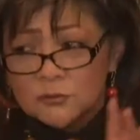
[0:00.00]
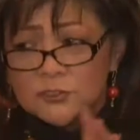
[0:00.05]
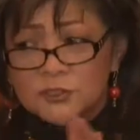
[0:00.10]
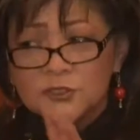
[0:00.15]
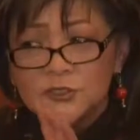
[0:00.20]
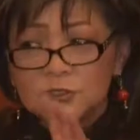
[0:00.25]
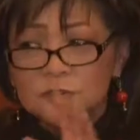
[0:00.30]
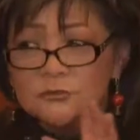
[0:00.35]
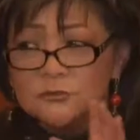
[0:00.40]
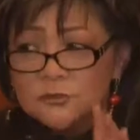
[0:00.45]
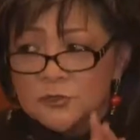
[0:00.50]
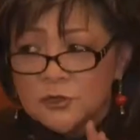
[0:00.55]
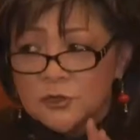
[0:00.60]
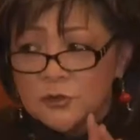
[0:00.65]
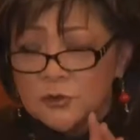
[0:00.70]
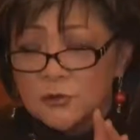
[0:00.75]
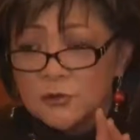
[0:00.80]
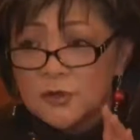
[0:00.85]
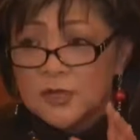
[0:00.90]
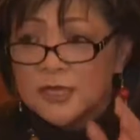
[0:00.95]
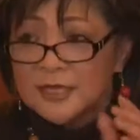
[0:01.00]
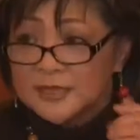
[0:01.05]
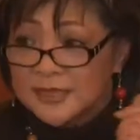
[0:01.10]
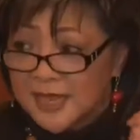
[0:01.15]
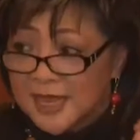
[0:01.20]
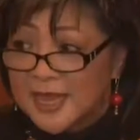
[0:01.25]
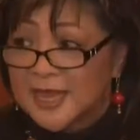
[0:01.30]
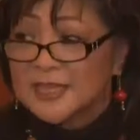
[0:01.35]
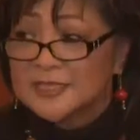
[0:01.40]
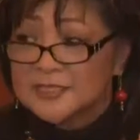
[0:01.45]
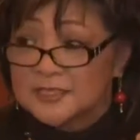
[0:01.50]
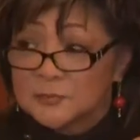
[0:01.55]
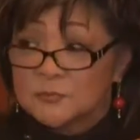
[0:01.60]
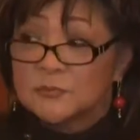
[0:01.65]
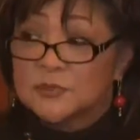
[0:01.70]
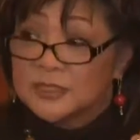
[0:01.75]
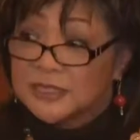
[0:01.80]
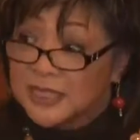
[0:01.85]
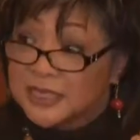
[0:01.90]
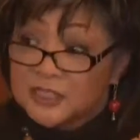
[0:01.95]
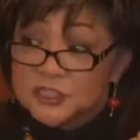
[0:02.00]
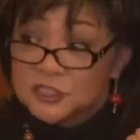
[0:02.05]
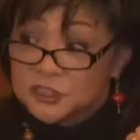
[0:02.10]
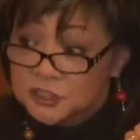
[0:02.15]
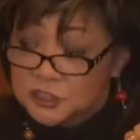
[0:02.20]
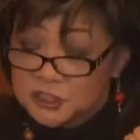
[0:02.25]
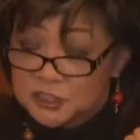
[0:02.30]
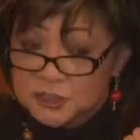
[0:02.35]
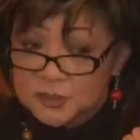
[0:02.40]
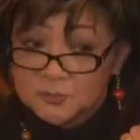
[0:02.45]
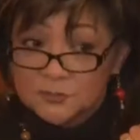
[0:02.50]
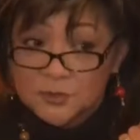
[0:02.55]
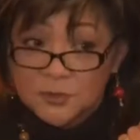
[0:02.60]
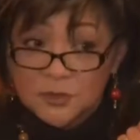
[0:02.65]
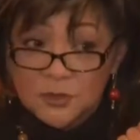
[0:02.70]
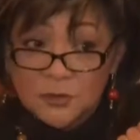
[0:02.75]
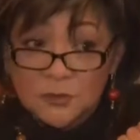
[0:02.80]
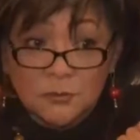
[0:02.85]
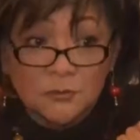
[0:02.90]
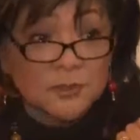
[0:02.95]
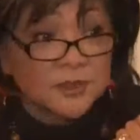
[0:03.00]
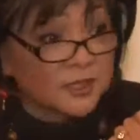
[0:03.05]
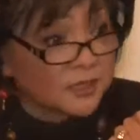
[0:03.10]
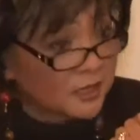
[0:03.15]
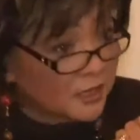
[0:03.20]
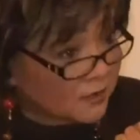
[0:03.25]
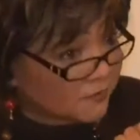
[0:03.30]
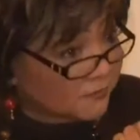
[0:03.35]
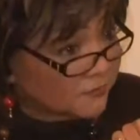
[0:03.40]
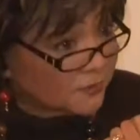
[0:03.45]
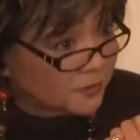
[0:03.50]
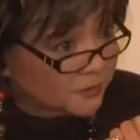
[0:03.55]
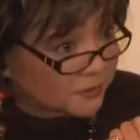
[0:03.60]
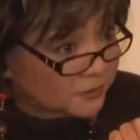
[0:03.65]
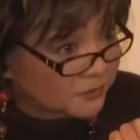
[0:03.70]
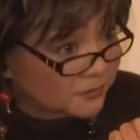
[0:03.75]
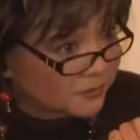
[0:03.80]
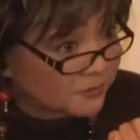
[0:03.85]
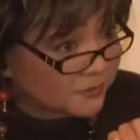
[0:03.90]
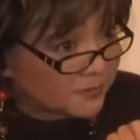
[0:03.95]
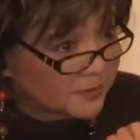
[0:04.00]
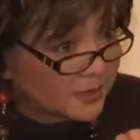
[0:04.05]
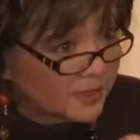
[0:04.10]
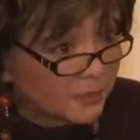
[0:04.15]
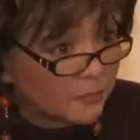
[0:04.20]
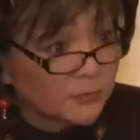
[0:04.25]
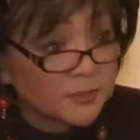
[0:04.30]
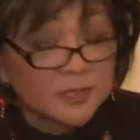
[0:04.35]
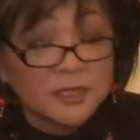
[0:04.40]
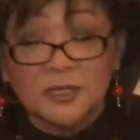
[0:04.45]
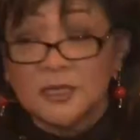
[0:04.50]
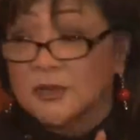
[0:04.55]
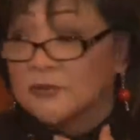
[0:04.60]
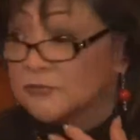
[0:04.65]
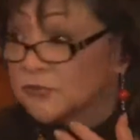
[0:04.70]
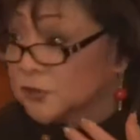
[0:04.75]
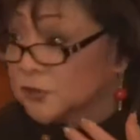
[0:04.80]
who do you know that has some relationship with the governor, with the